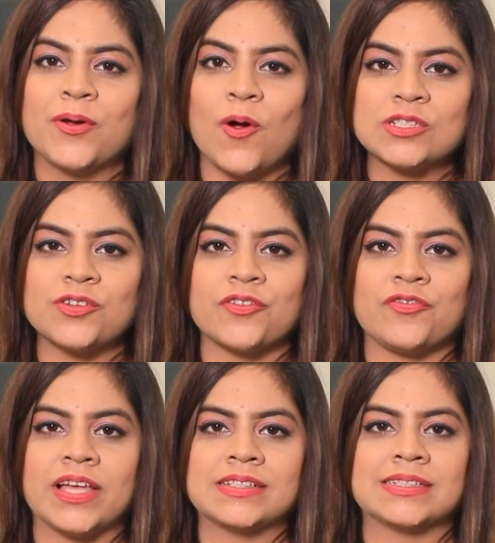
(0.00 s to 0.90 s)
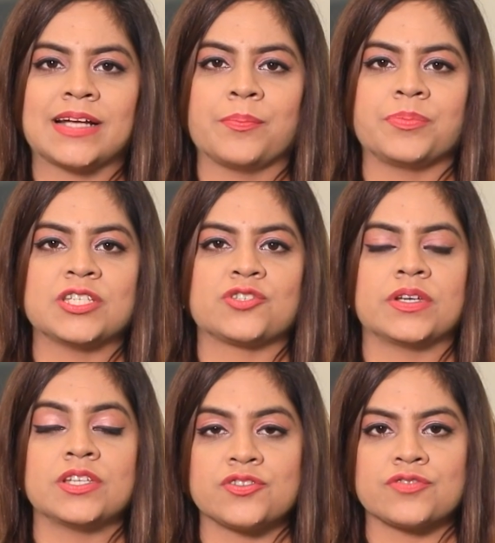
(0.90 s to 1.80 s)
but also reflects the company's
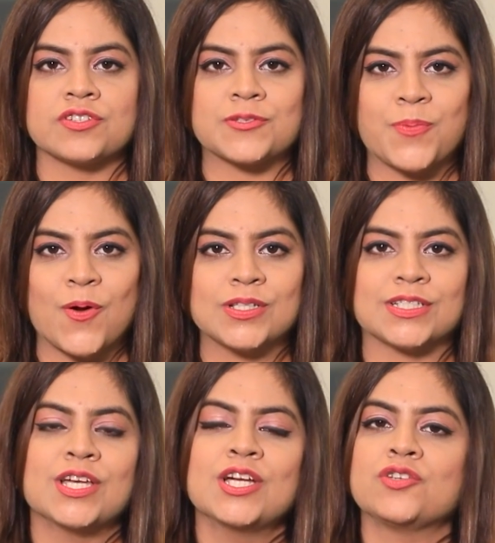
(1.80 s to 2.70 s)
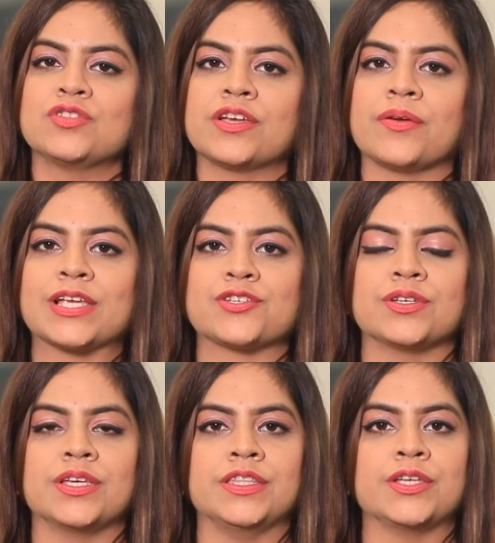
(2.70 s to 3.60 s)
strategic response to the
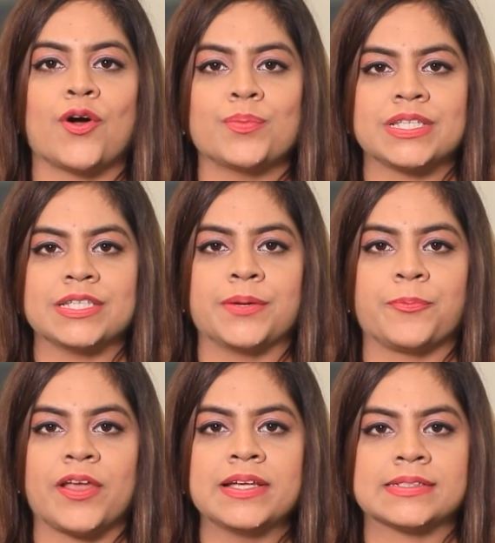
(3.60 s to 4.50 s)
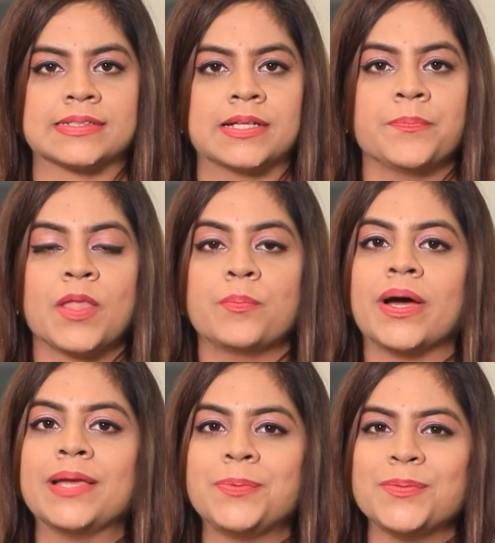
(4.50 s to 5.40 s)
correction in the raw material prices.
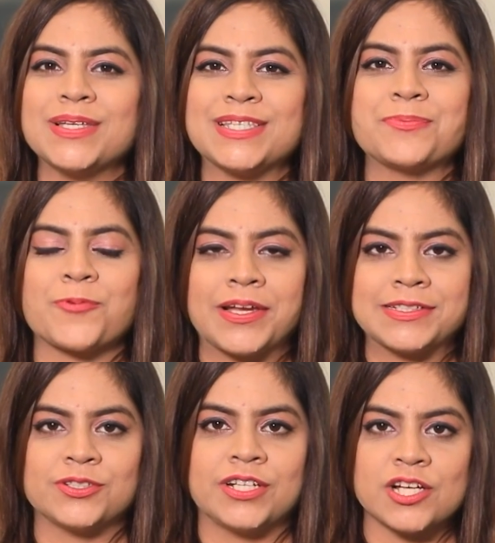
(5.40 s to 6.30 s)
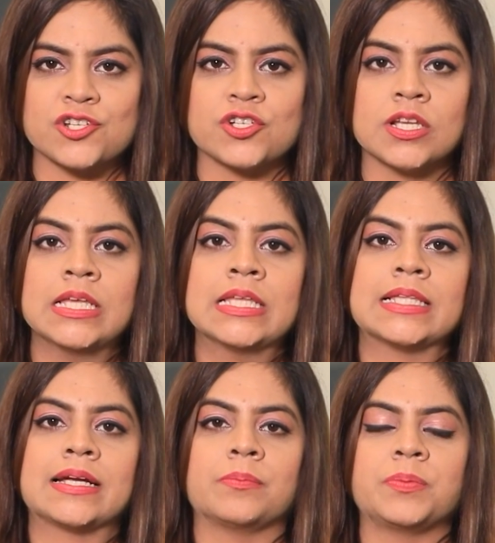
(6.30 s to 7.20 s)
By implementing price reduction,
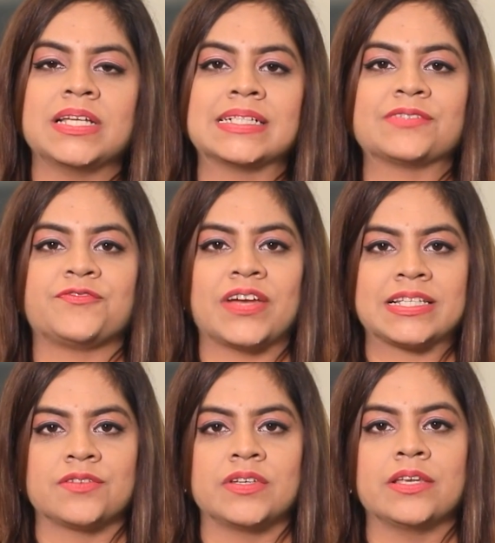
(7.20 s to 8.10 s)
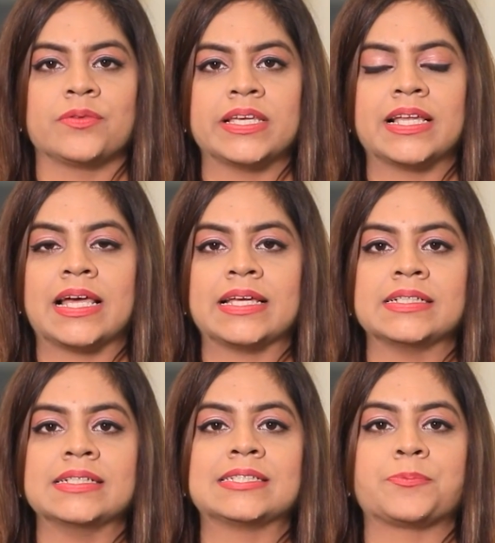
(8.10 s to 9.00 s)
the company has effectively
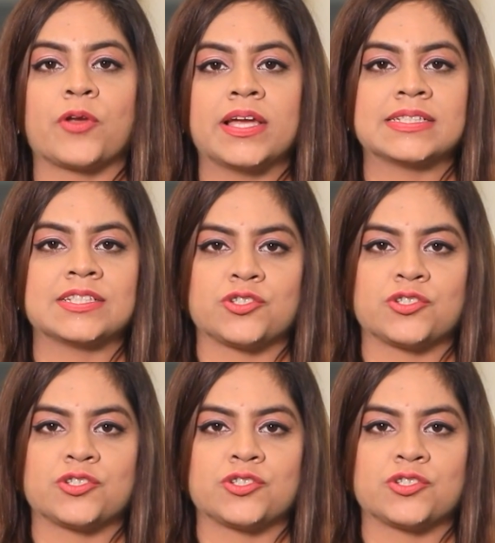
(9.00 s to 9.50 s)
realigned its pricing